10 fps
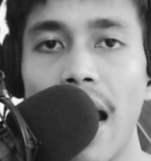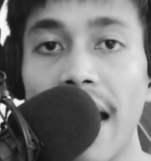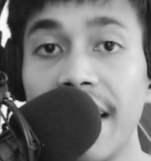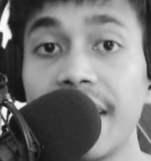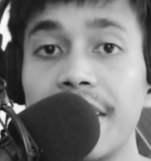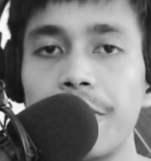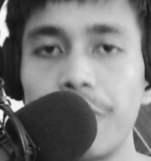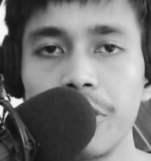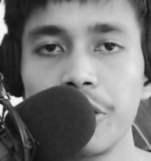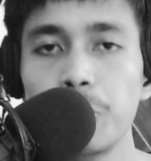And the
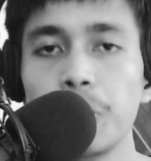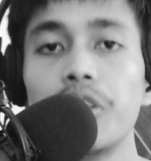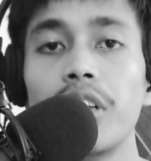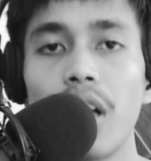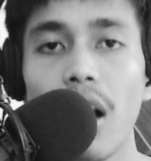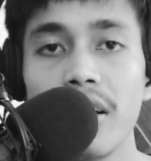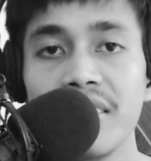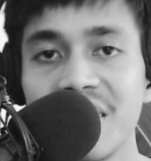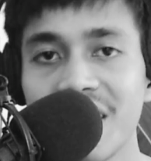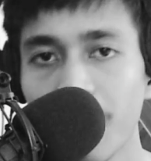difference between the current
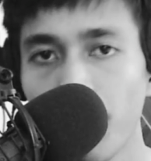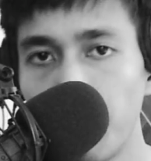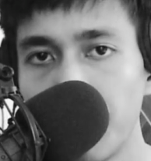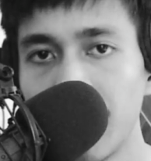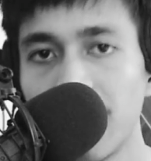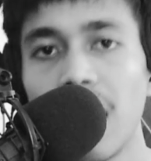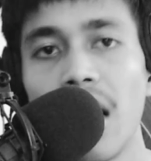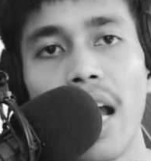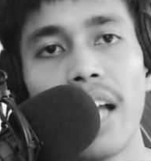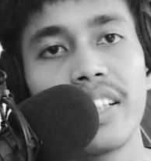state of being
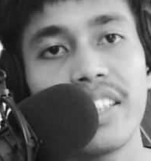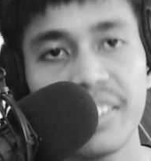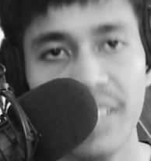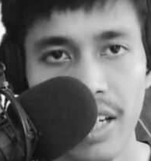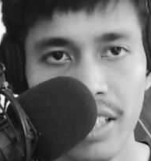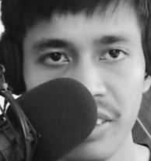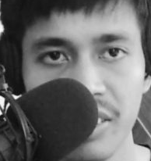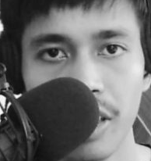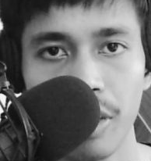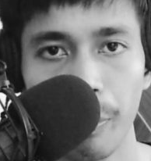and the desired
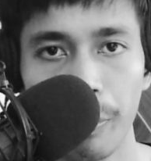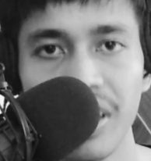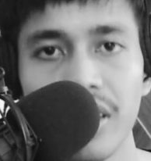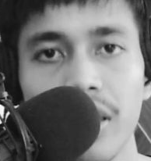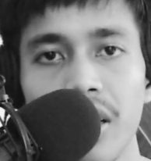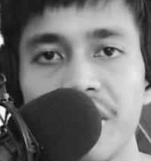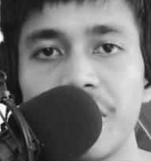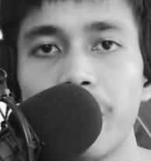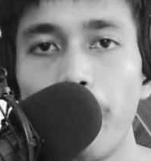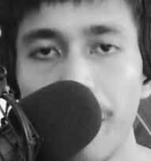state of being is
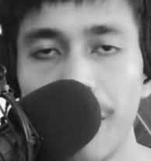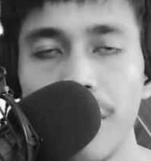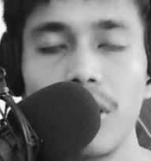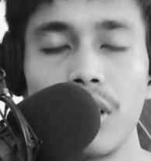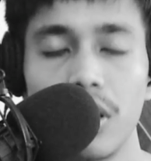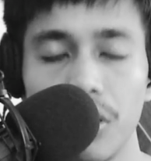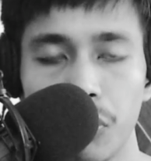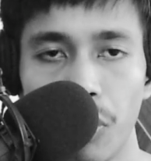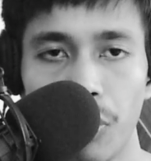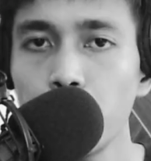the pain you
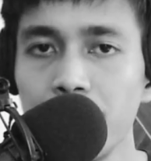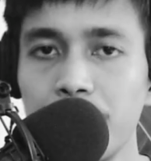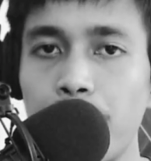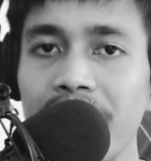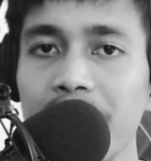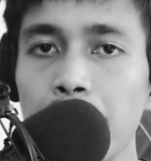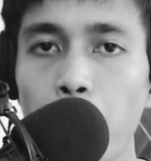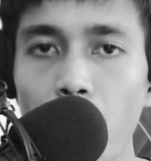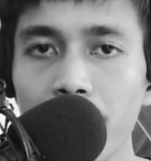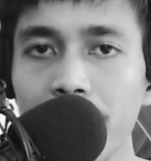know. So it's very
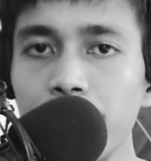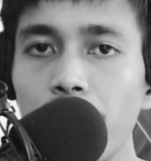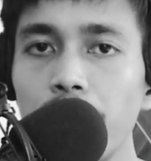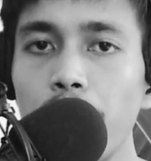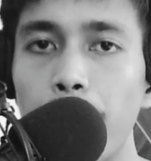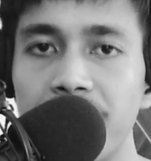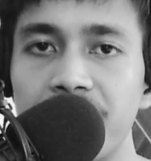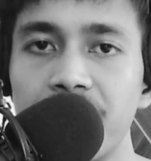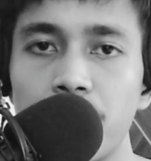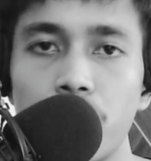important for your
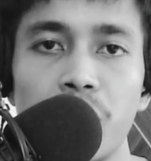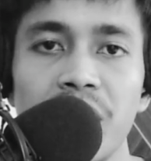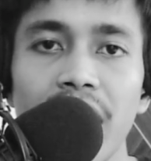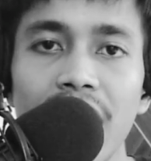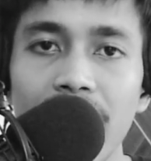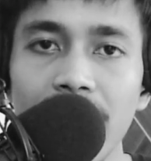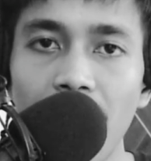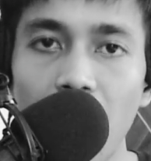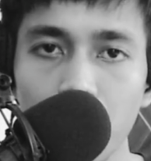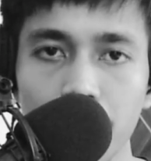business to sell an
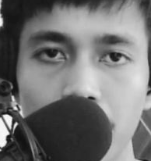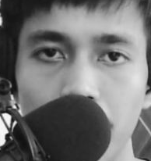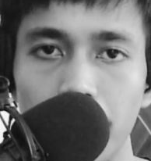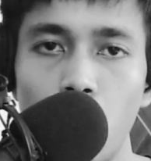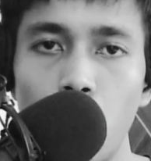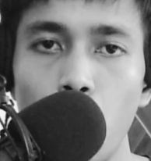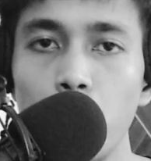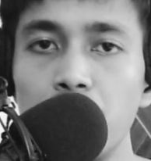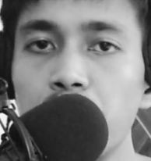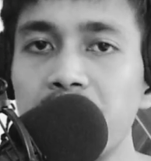outcome
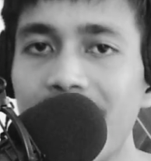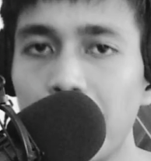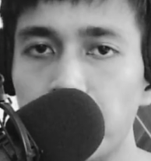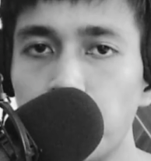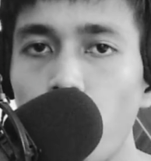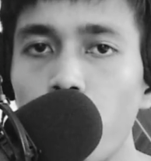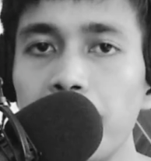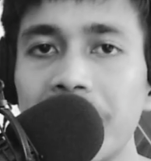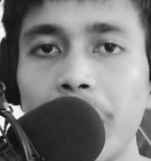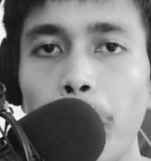which is
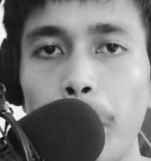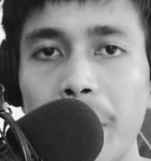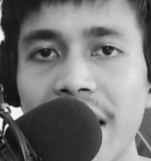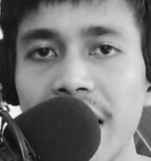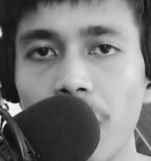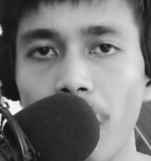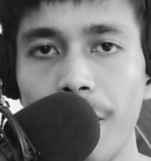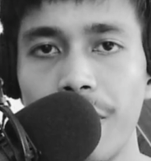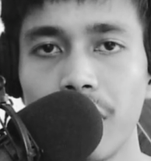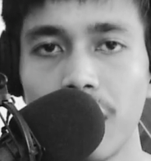absorbing the pain
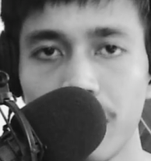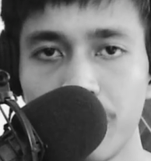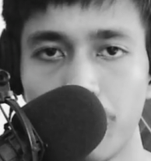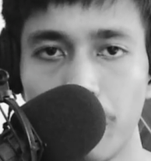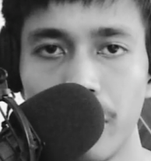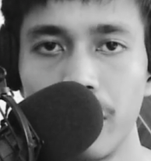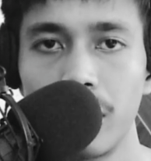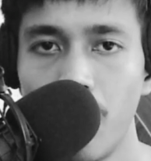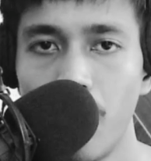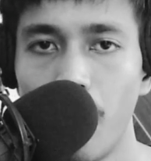of the customer
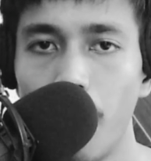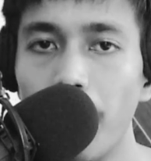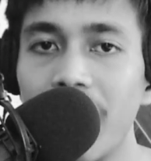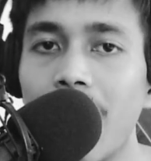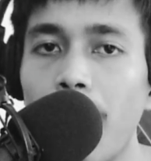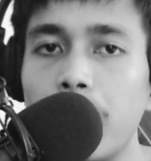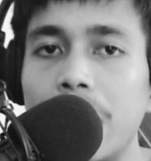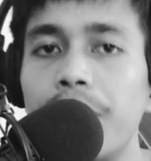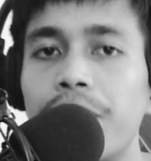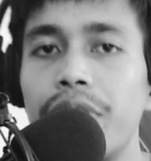by
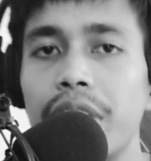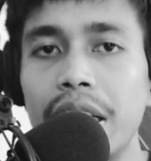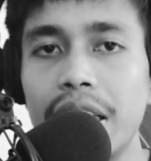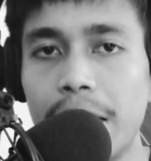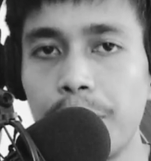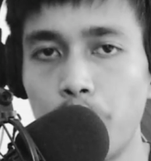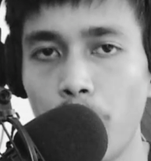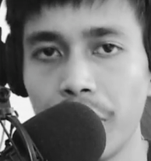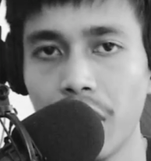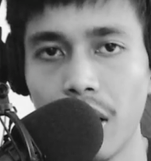uplifting them
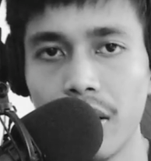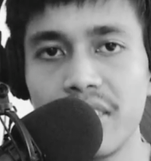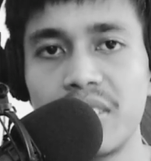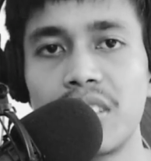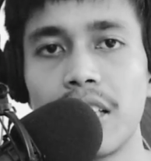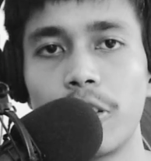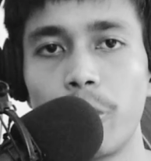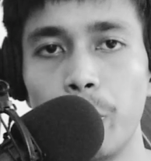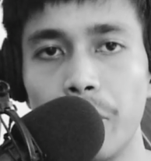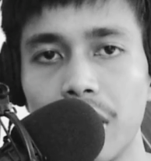from the current state
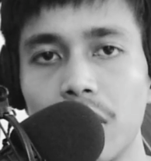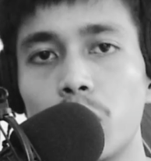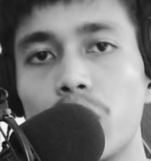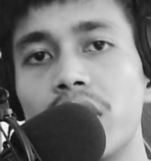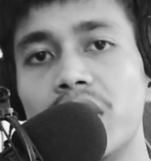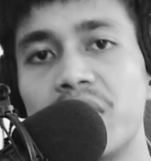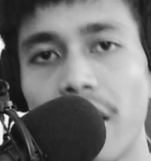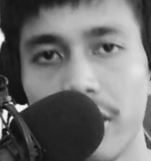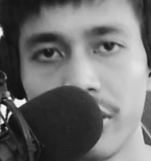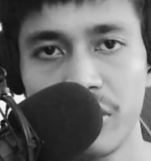of being to the
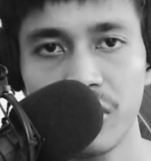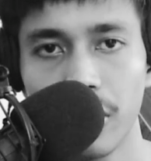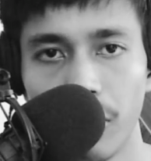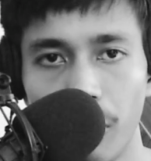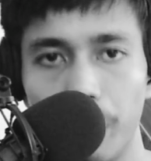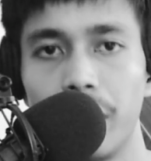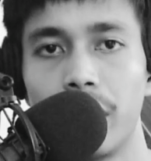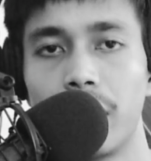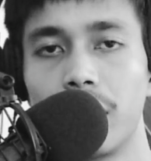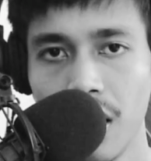desired state of
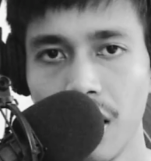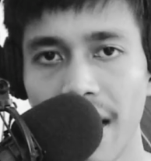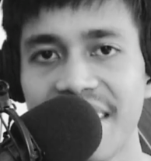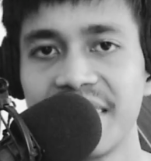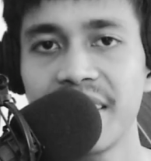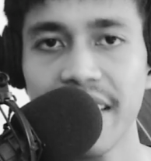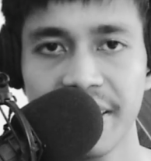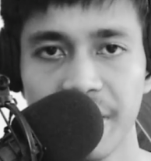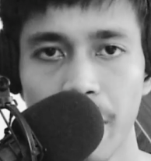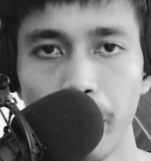being. As an
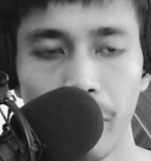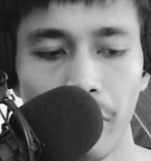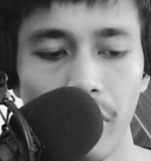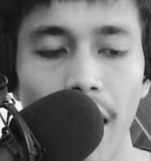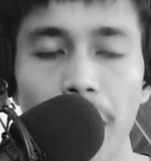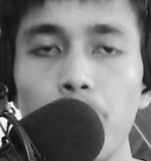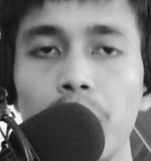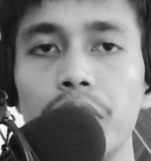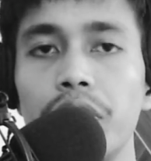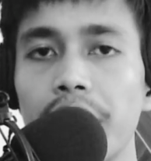example, I want
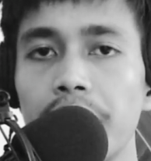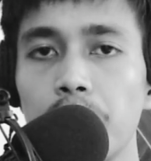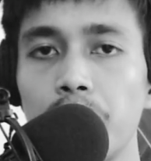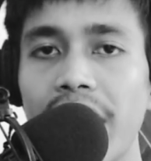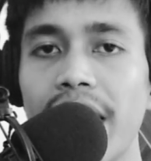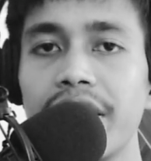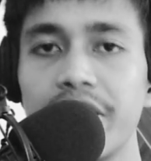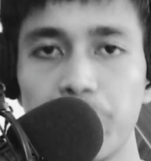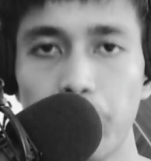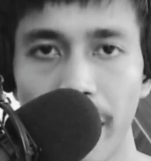to take you 10
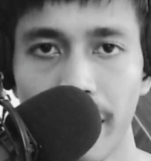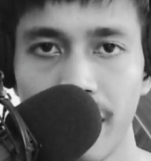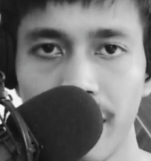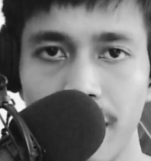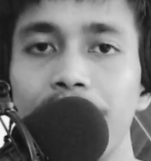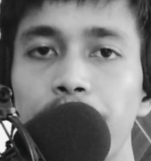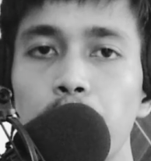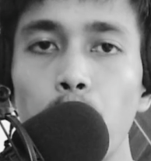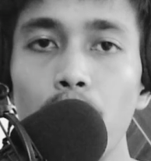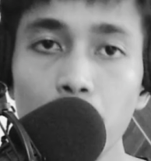years back. If you
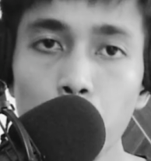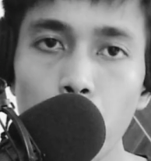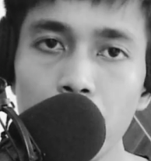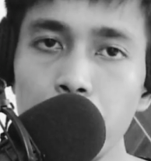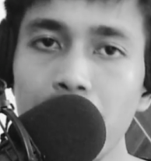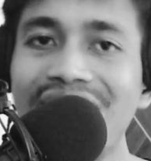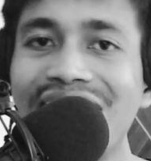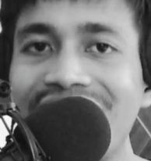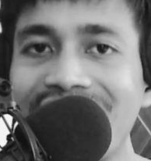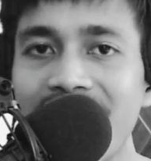want to watch an
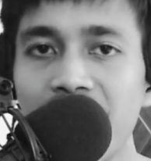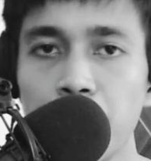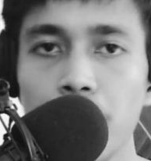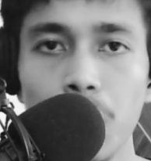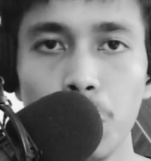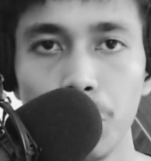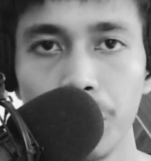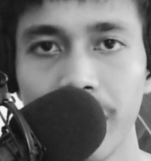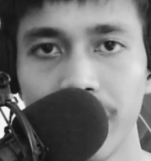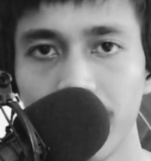international
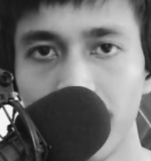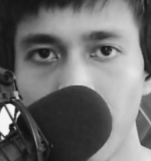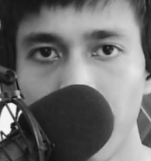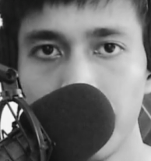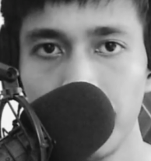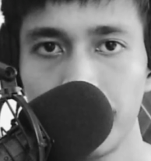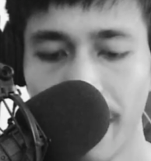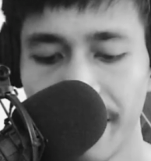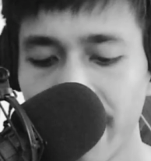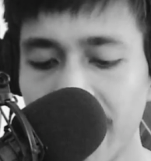movie at the time,
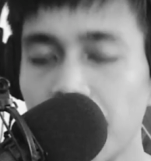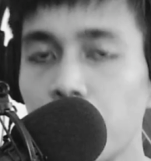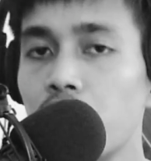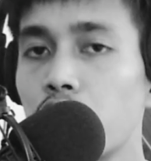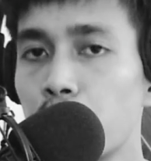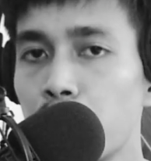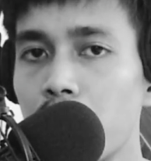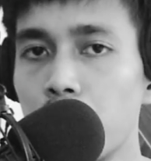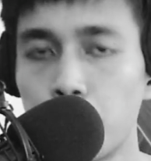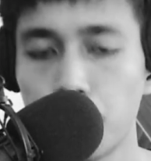then you need to
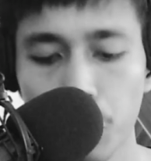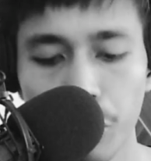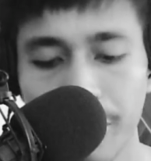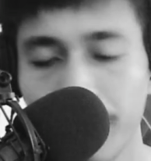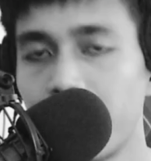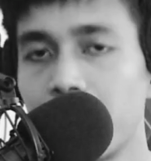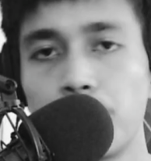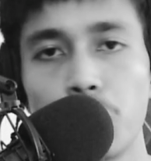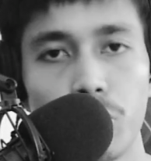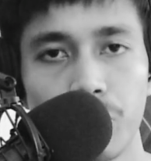search through different
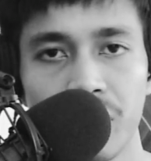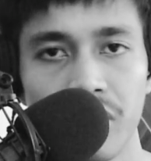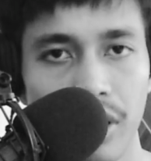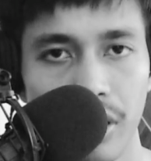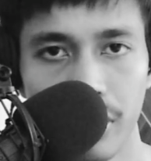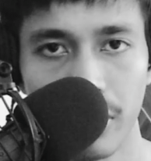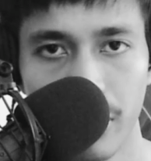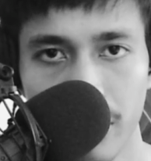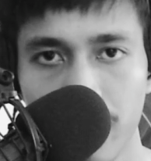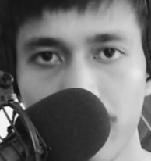sources in the
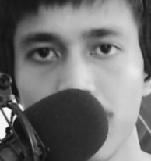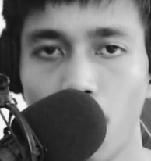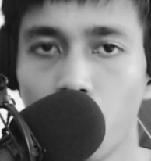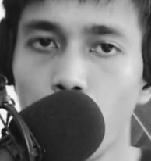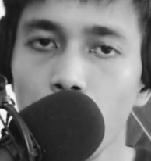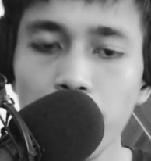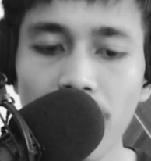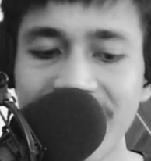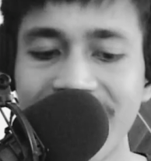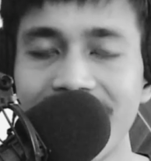internet, go
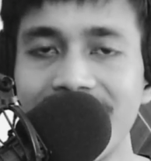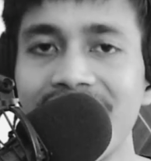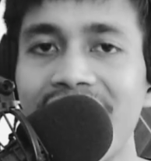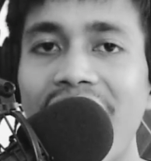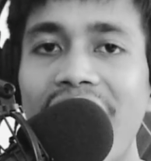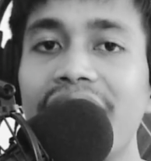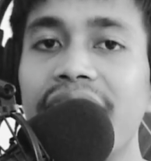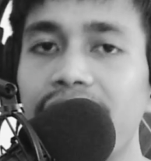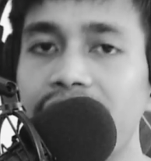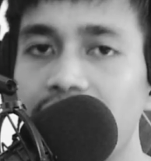find it, and
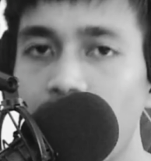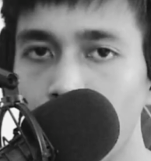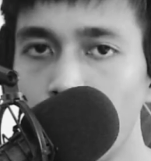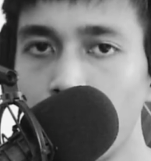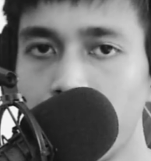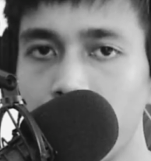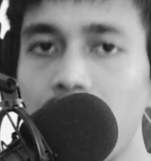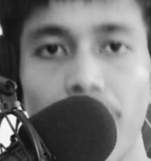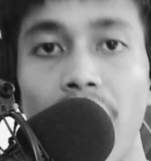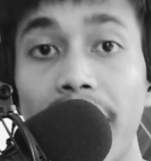then download it,
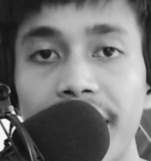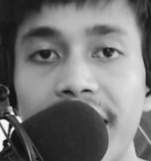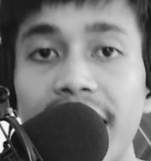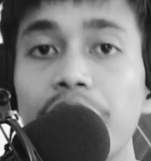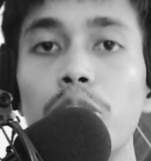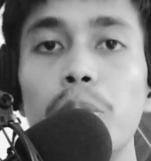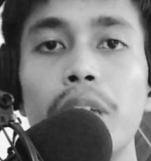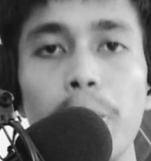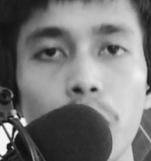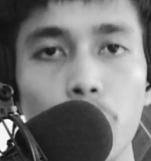and then you will be
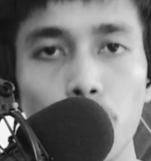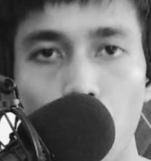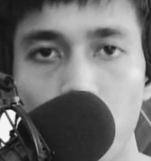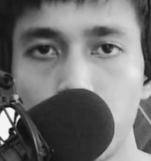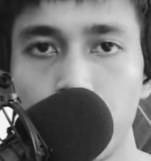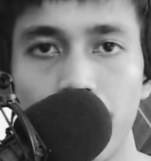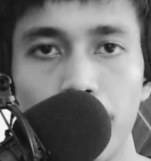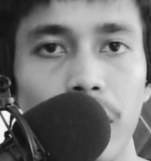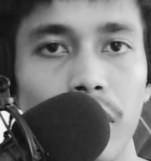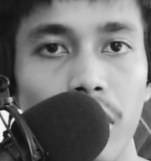able to watch that
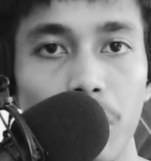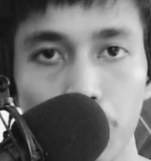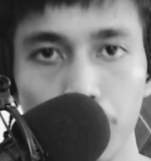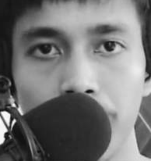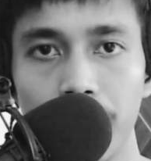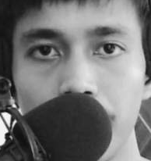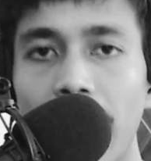particular movie.